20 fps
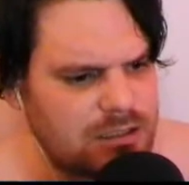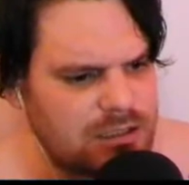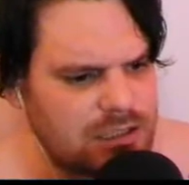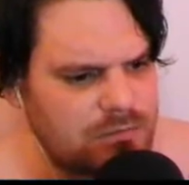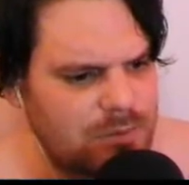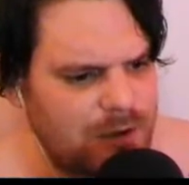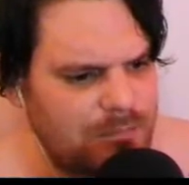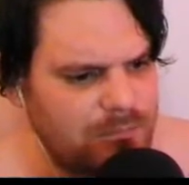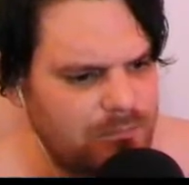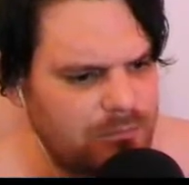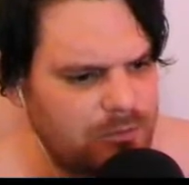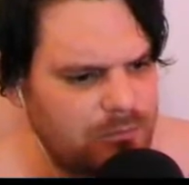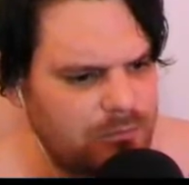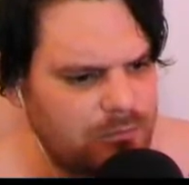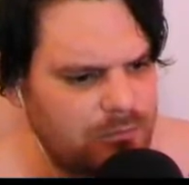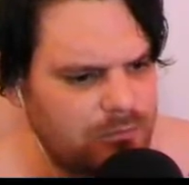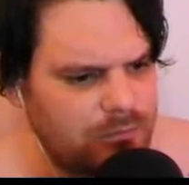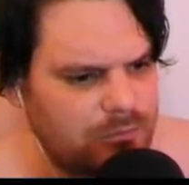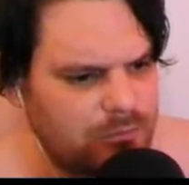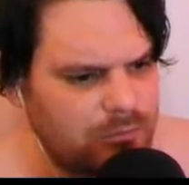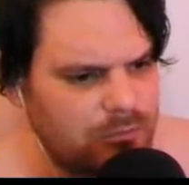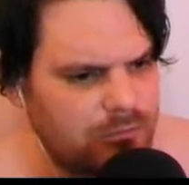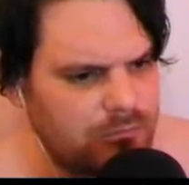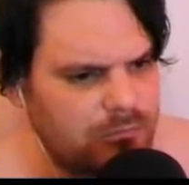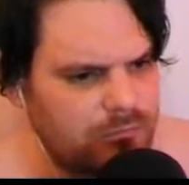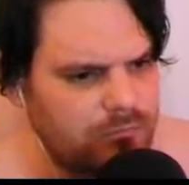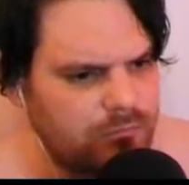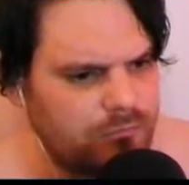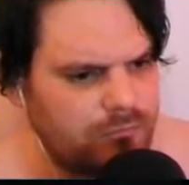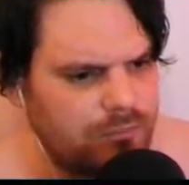this weapon
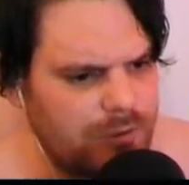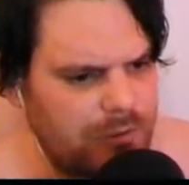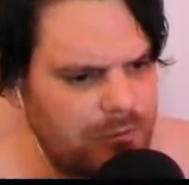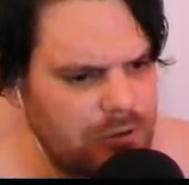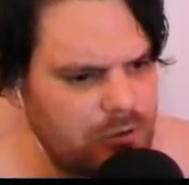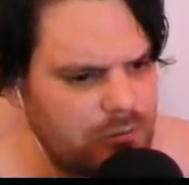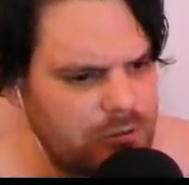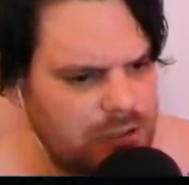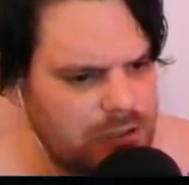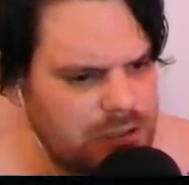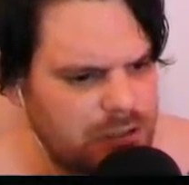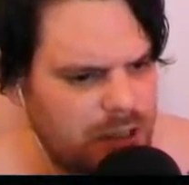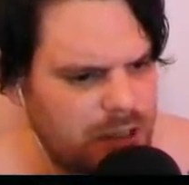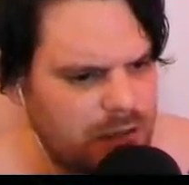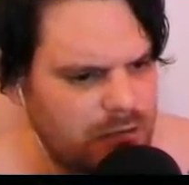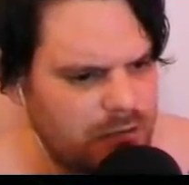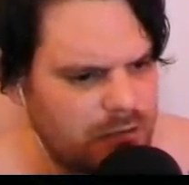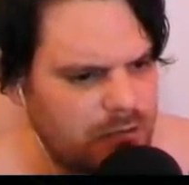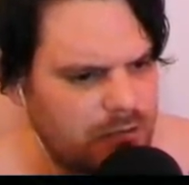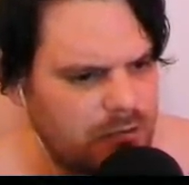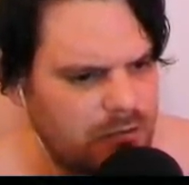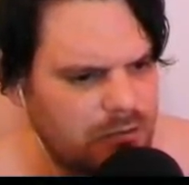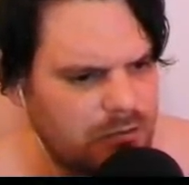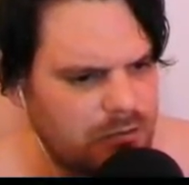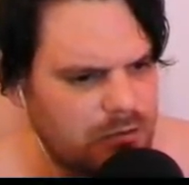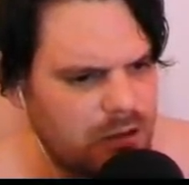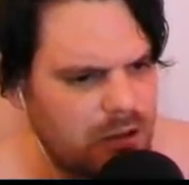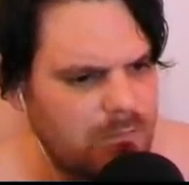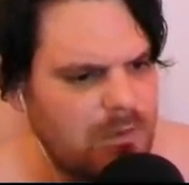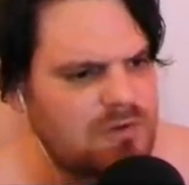very noisy then?
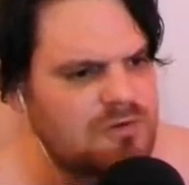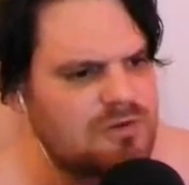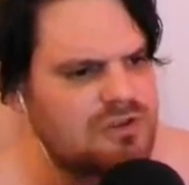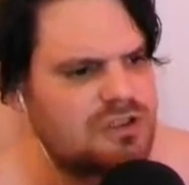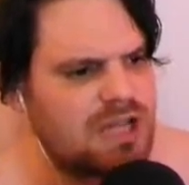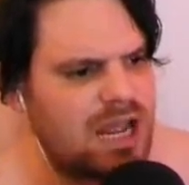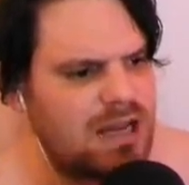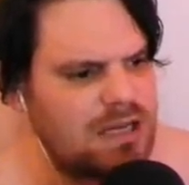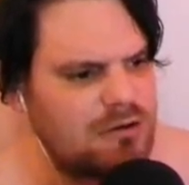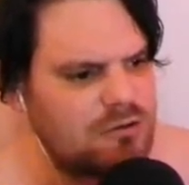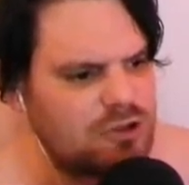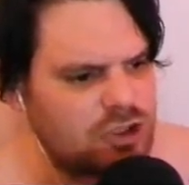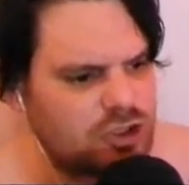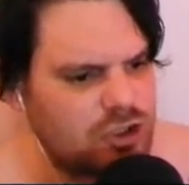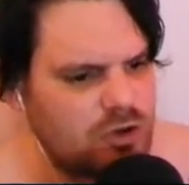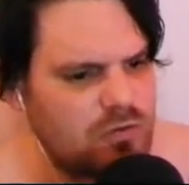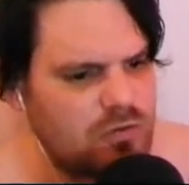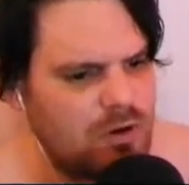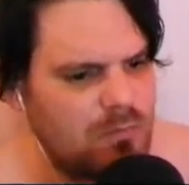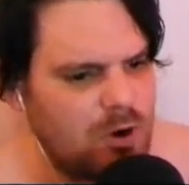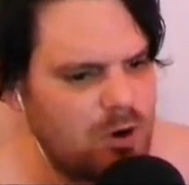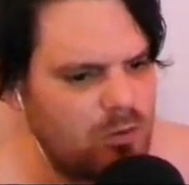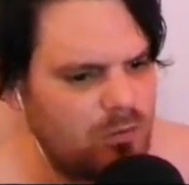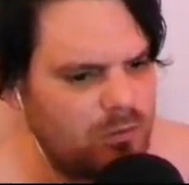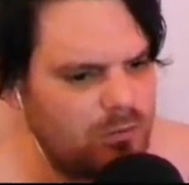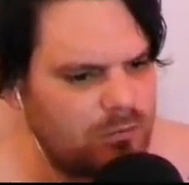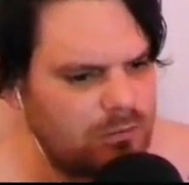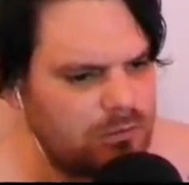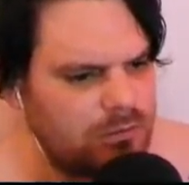I might just stand here and shoot them all.